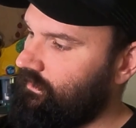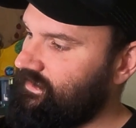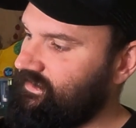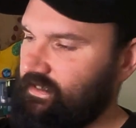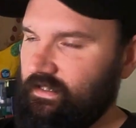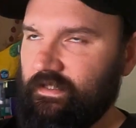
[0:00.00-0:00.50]

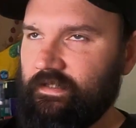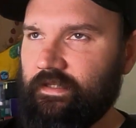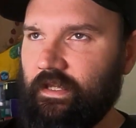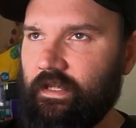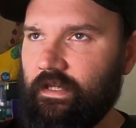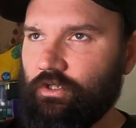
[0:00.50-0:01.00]
This is
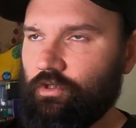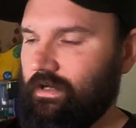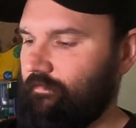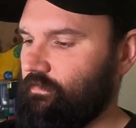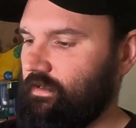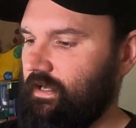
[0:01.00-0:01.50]
a
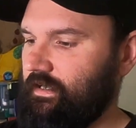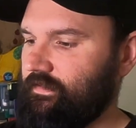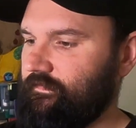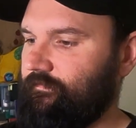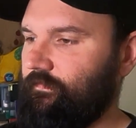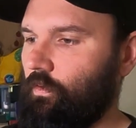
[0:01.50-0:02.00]
travel case
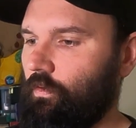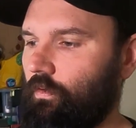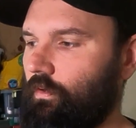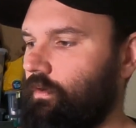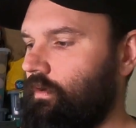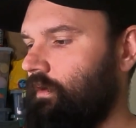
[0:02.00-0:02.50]

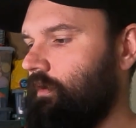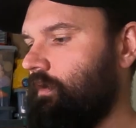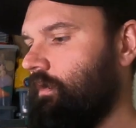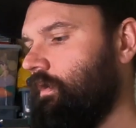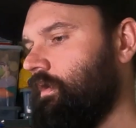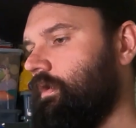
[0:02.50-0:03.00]
for
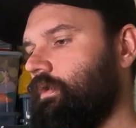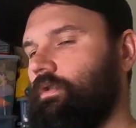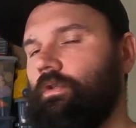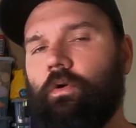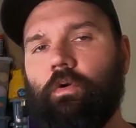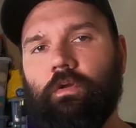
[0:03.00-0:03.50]

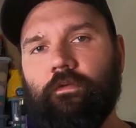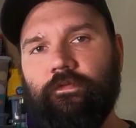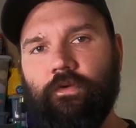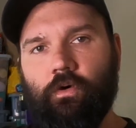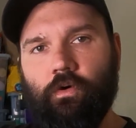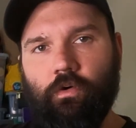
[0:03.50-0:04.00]
all of
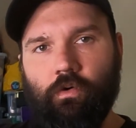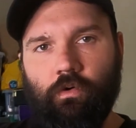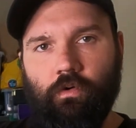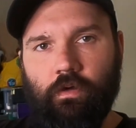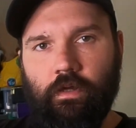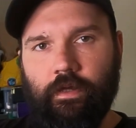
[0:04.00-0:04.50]
your